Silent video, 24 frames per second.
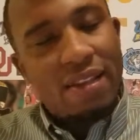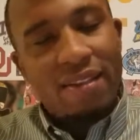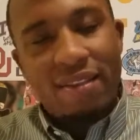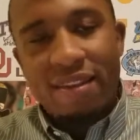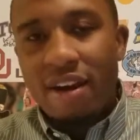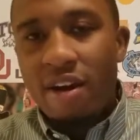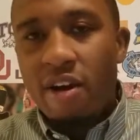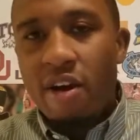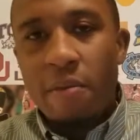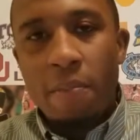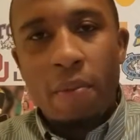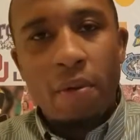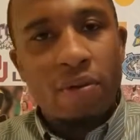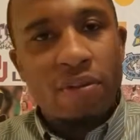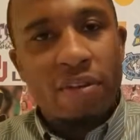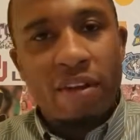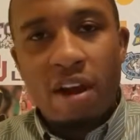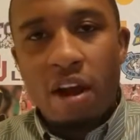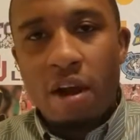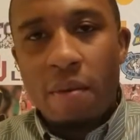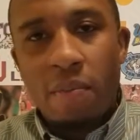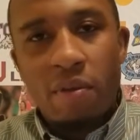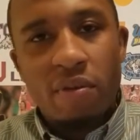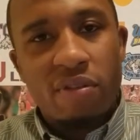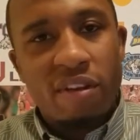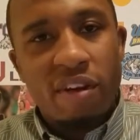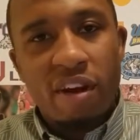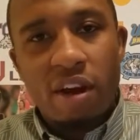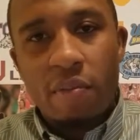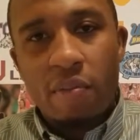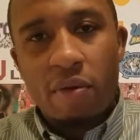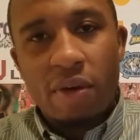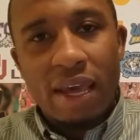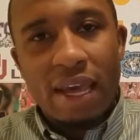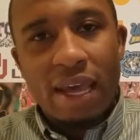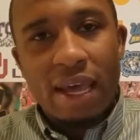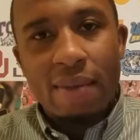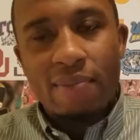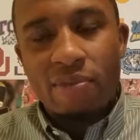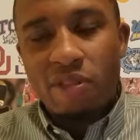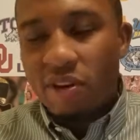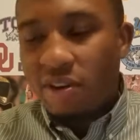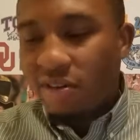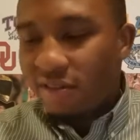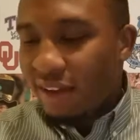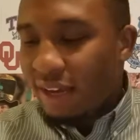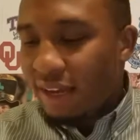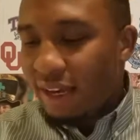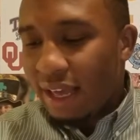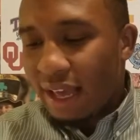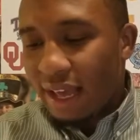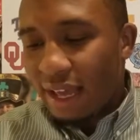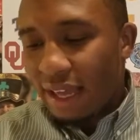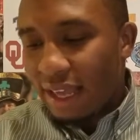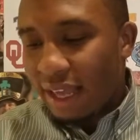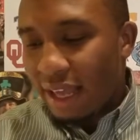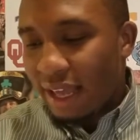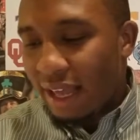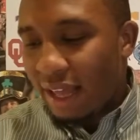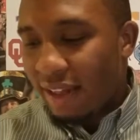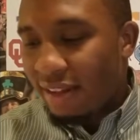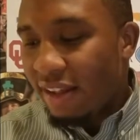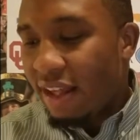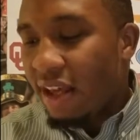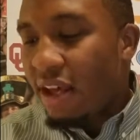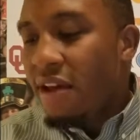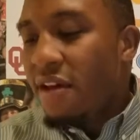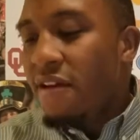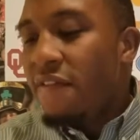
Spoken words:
Terrible, terrible, terrible game Thursday night, guys.